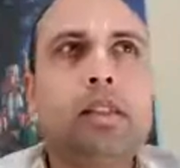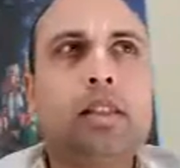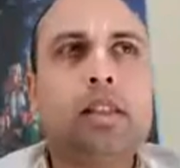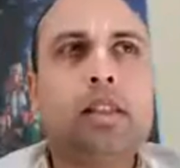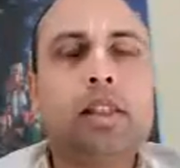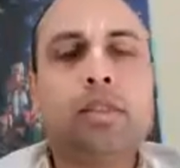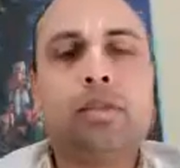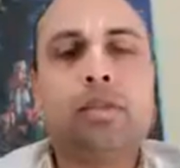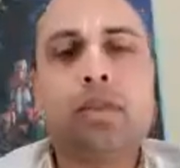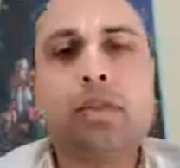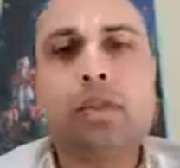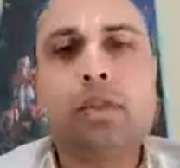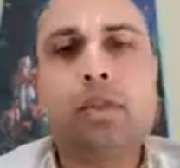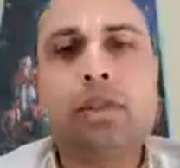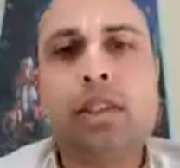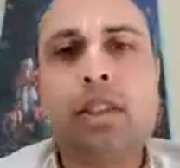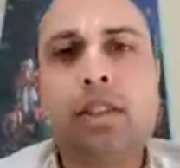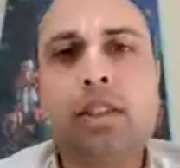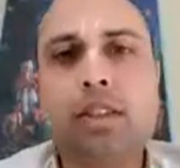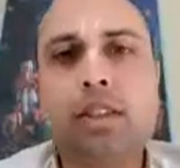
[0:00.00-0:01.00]
if you
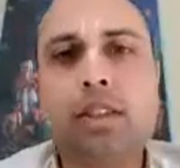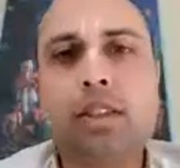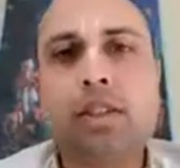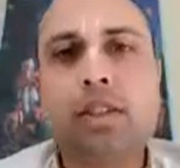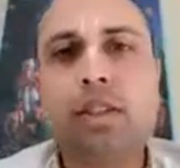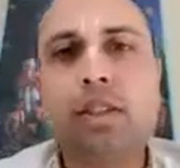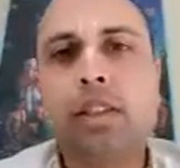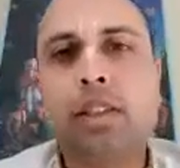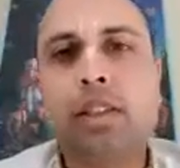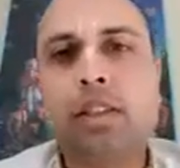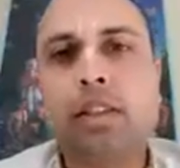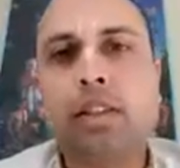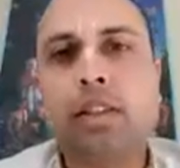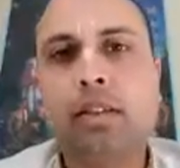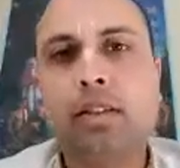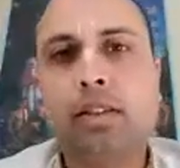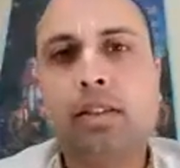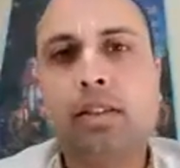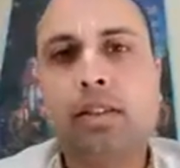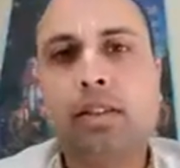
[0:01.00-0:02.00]
see a
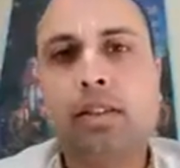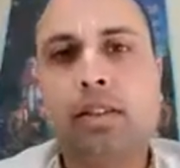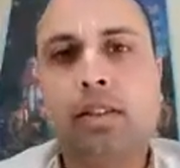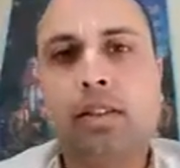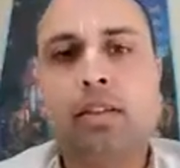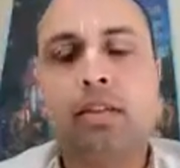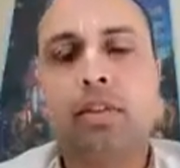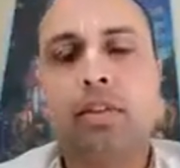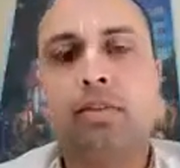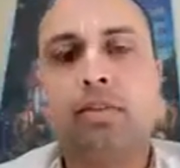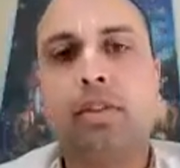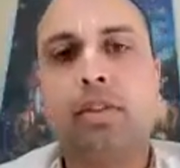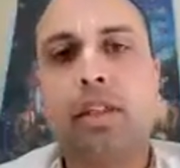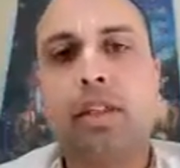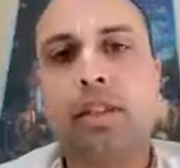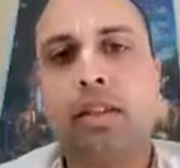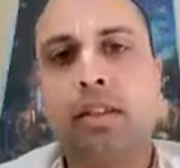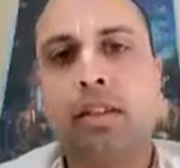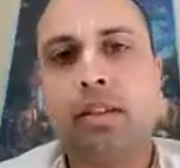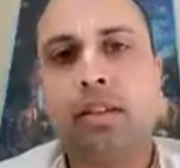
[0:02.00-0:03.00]
tree
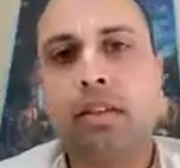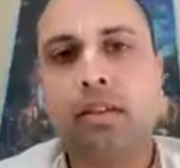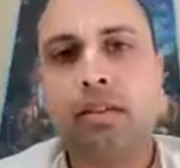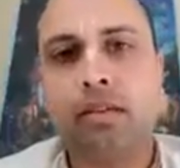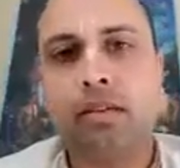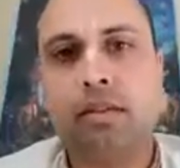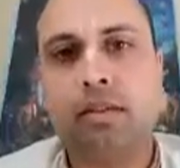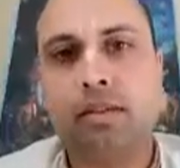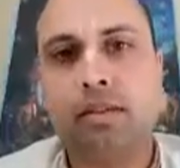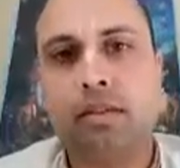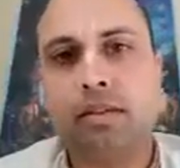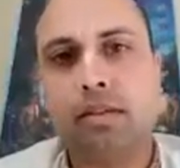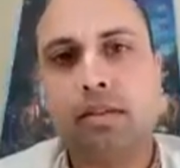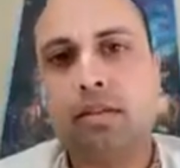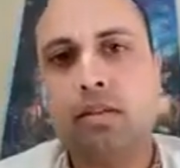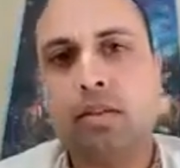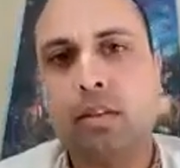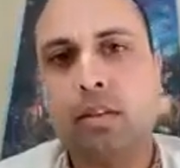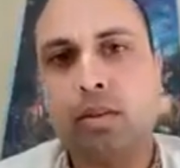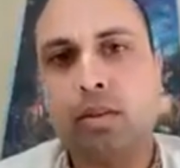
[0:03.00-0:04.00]
reflected
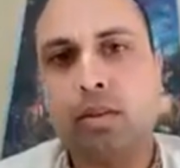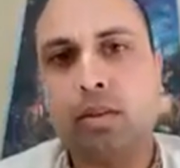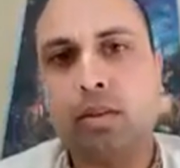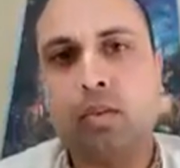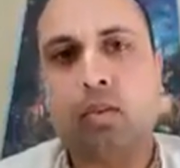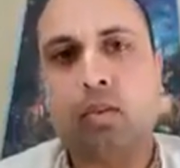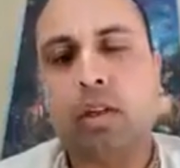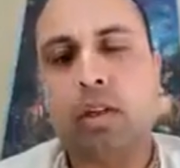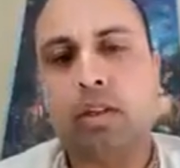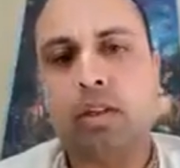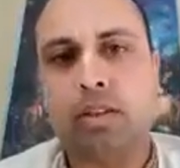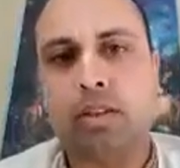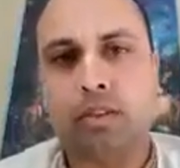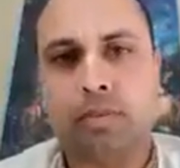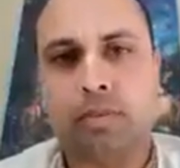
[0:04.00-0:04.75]
in water,